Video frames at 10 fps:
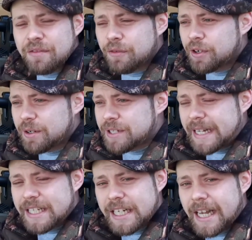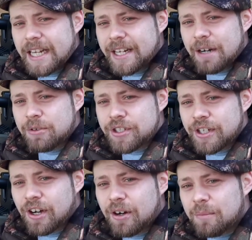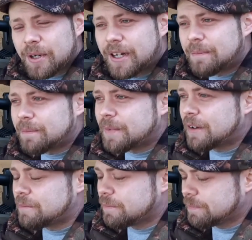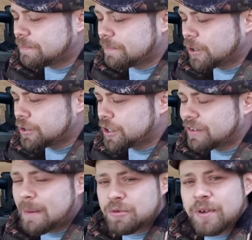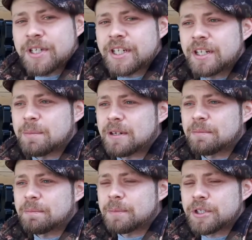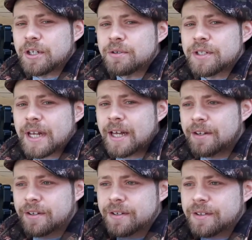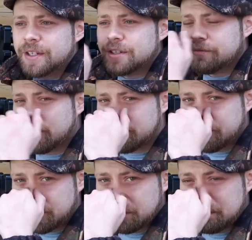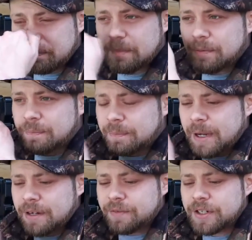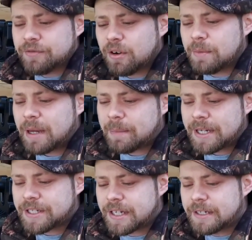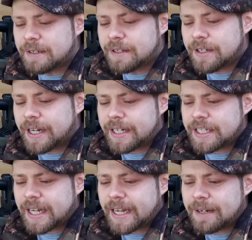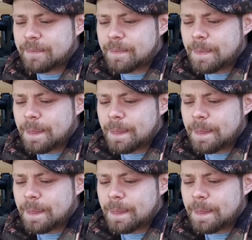I thought it was 88 and that was your lot, but 90 grams recently been produced, and this rifle benefits from that better than 88.